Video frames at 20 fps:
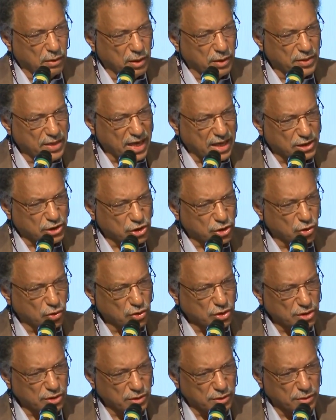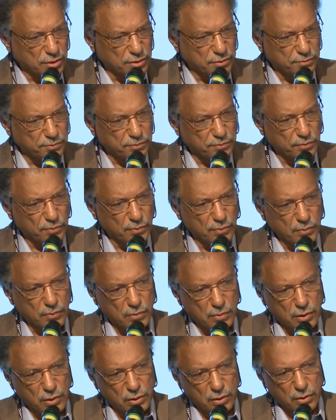that shows
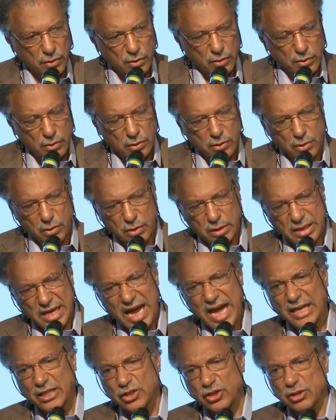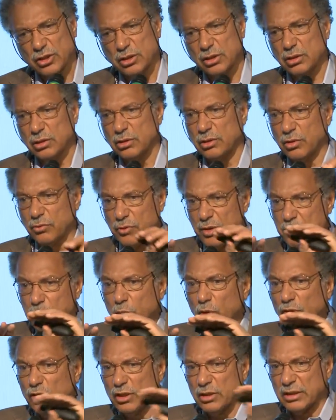the catch, the
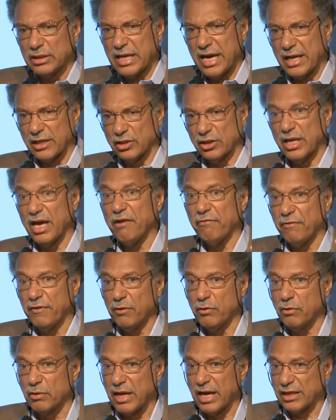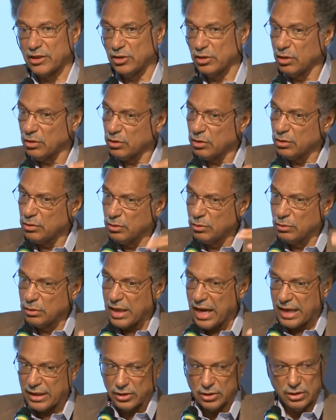reported catch, FAO catch, not the new
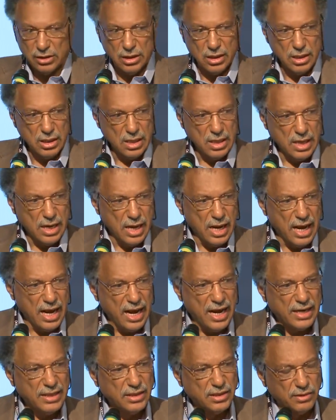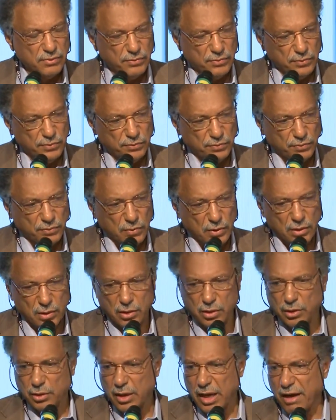catch. And
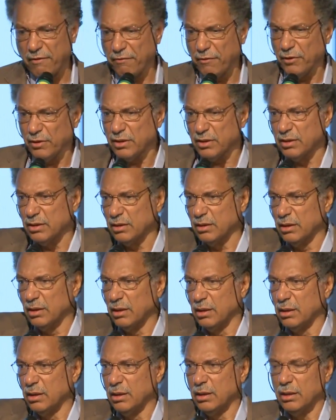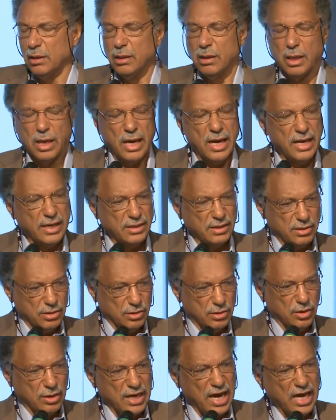the effort and
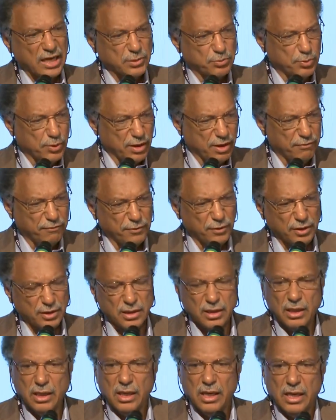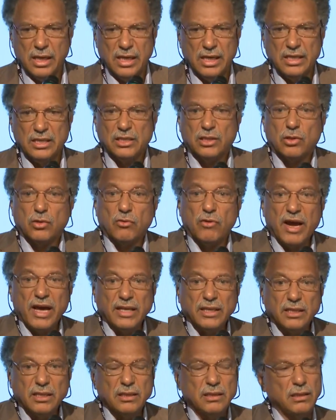the catch per effort is
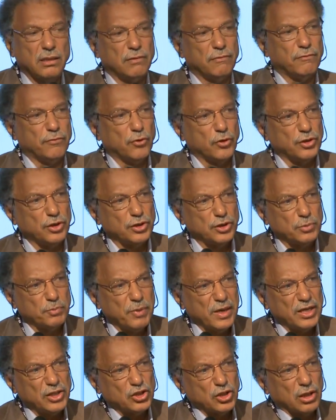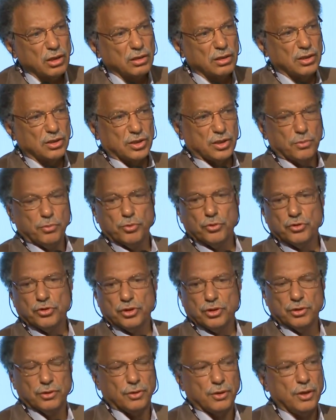corrected for the spatial distribution.